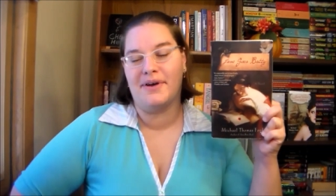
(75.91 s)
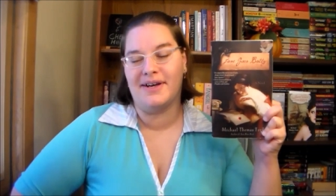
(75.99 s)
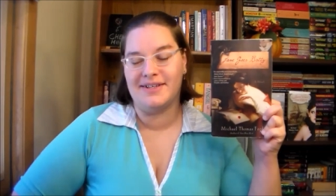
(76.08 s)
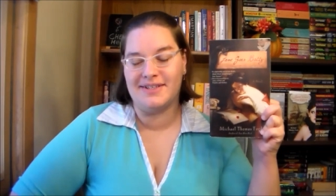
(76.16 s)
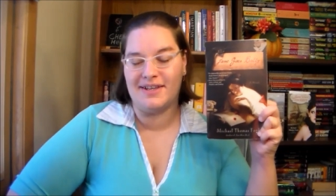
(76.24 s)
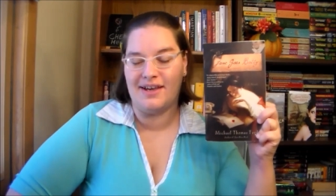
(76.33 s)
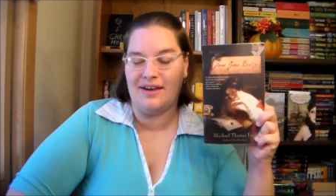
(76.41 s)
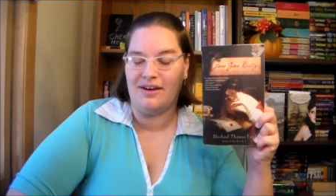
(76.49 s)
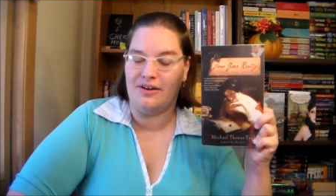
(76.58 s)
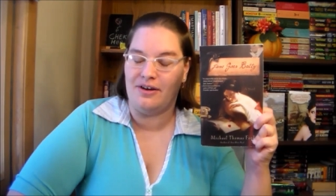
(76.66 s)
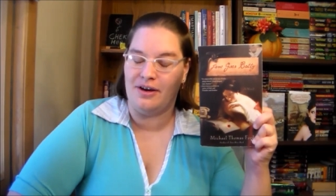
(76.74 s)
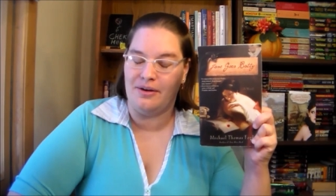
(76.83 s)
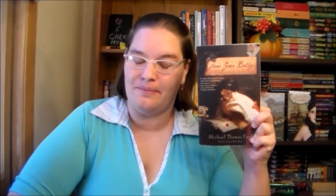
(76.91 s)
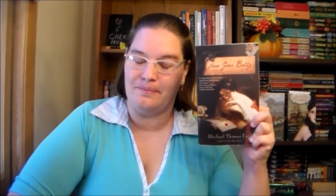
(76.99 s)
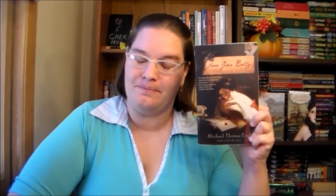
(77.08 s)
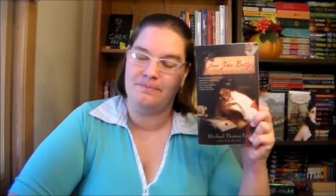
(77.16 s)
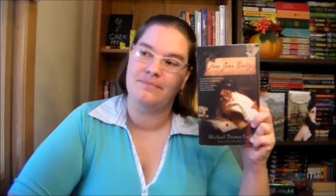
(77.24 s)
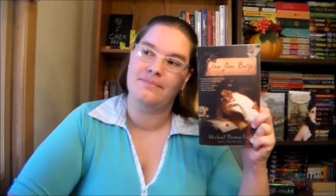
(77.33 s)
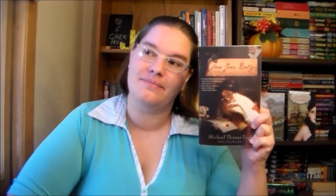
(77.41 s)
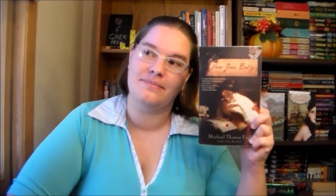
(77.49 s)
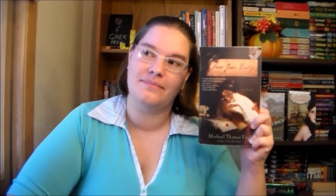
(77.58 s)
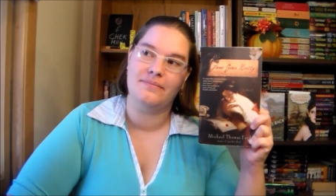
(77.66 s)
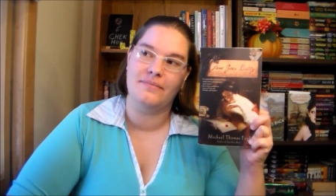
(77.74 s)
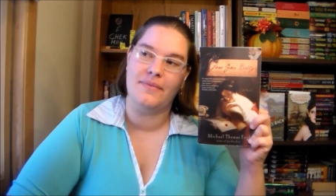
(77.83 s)
but
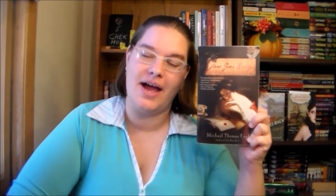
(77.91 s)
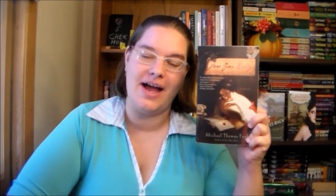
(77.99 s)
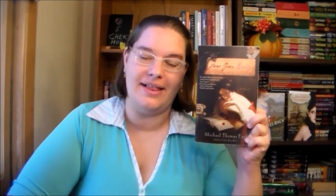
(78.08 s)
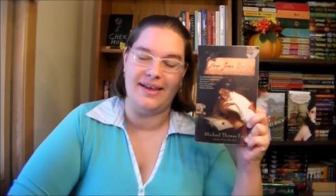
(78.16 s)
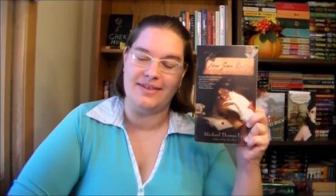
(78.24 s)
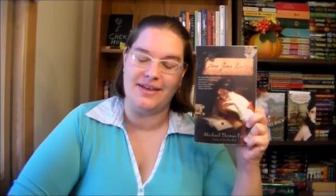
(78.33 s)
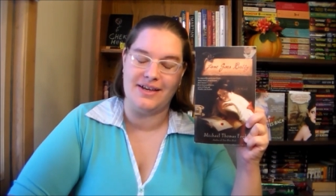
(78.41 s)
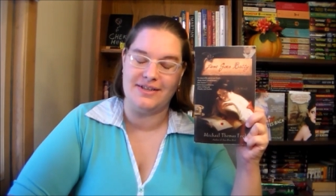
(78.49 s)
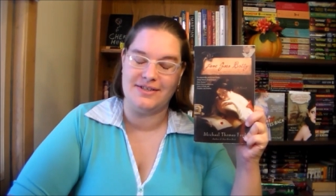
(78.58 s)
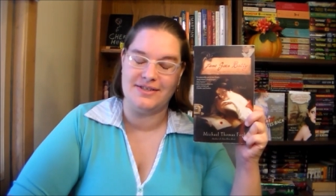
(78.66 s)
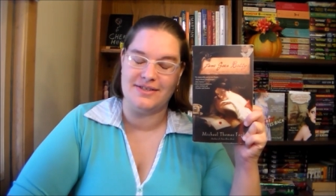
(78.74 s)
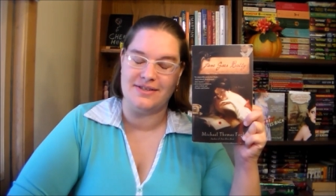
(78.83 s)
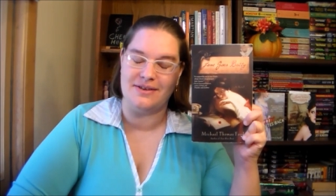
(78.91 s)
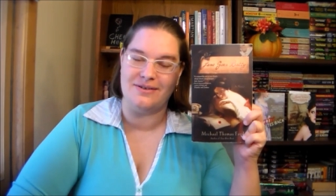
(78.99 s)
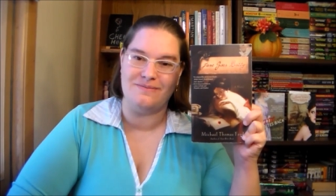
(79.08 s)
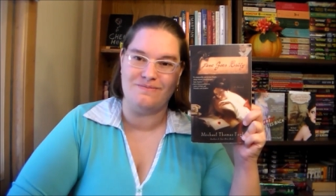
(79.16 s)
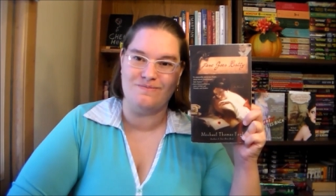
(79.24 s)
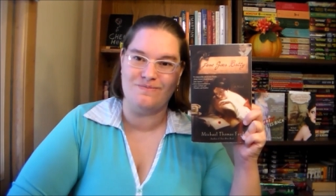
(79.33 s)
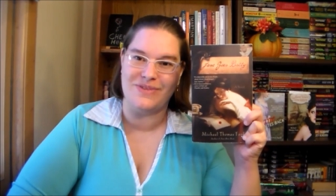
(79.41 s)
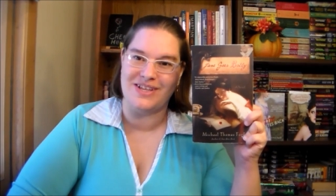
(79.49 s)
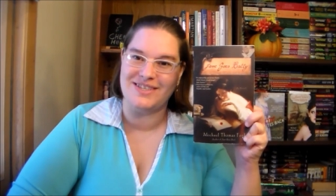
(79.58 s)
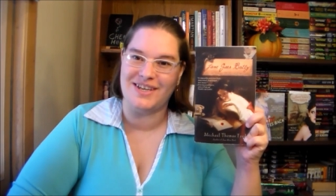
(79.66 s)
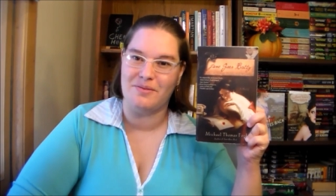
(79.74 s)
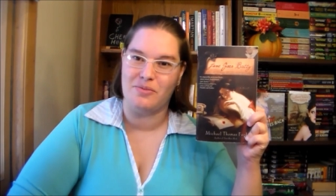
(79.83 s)
I like that, so
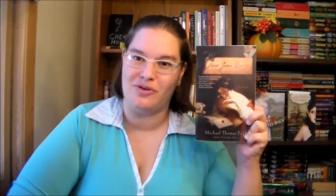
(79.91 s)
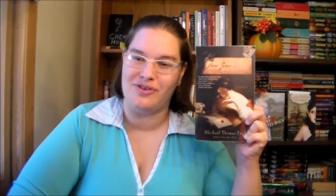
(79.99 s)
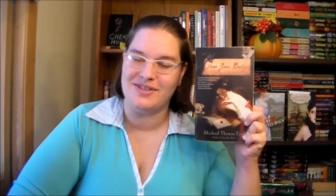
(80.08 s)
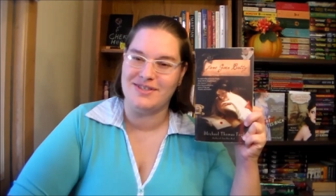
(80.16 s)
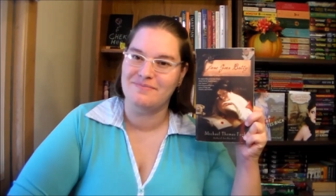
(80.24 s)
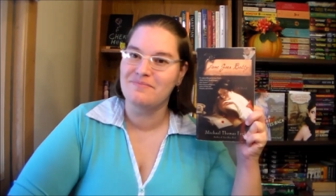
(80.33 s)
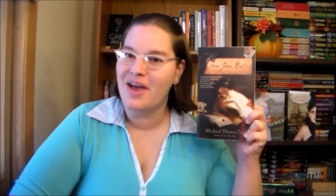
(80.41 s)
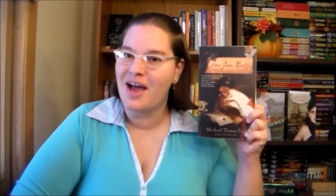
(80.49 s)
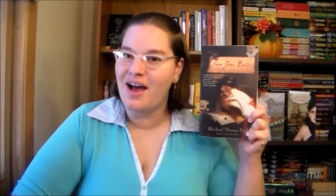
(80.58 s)
that's like a bonus.